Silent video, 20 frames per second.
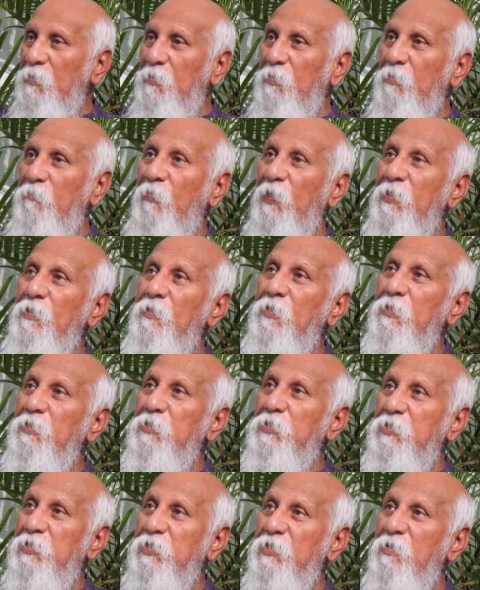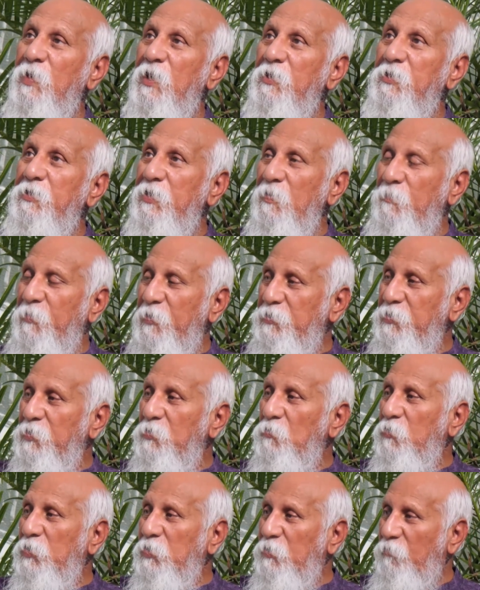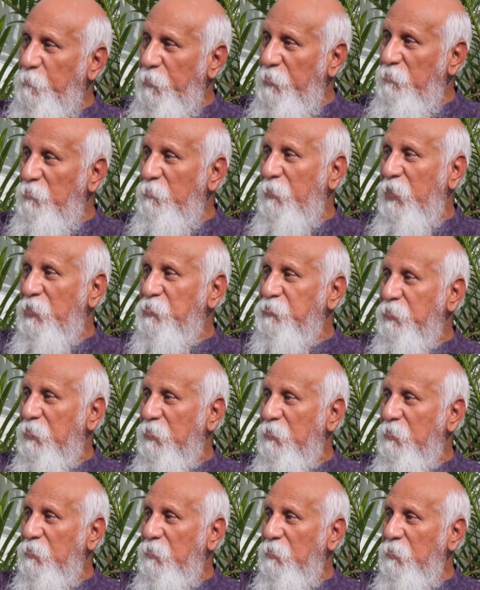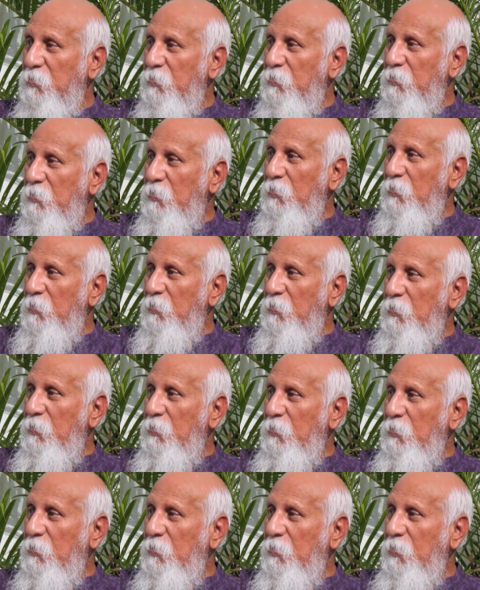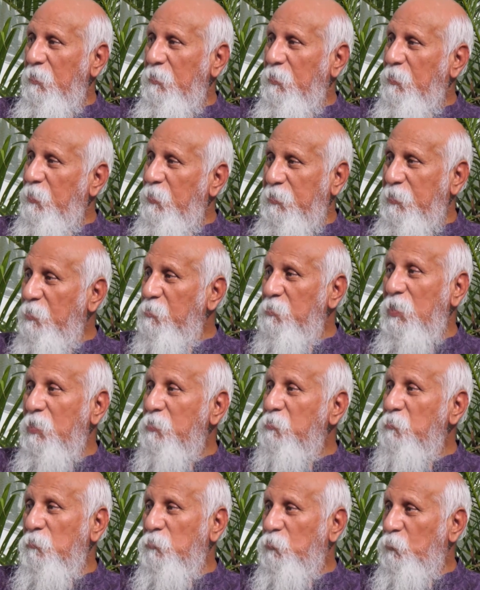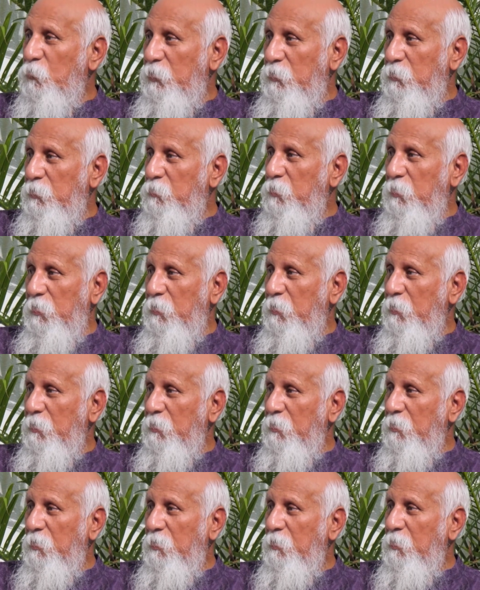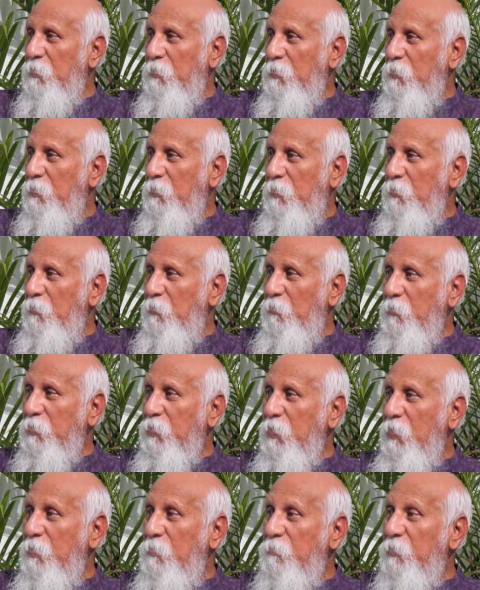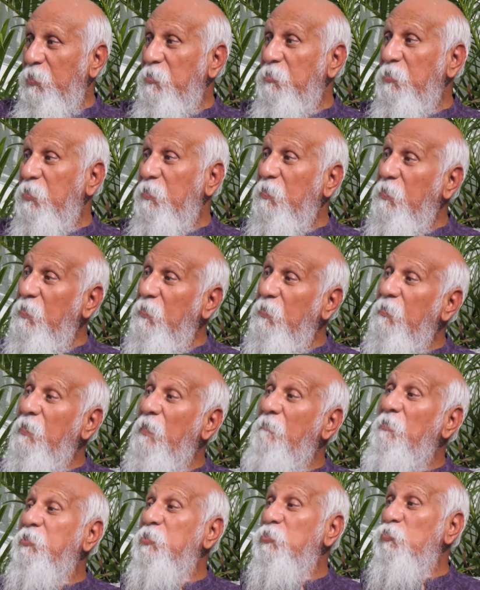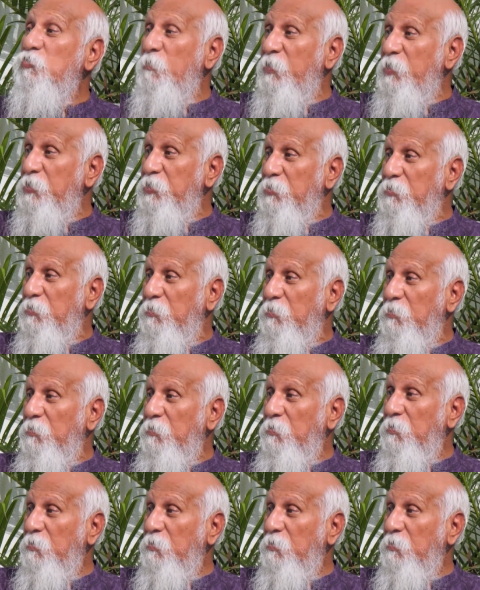Finally, she married a person who is our pyramid master. And he does not know sewing. Okay, but he said, I will teach you meditation.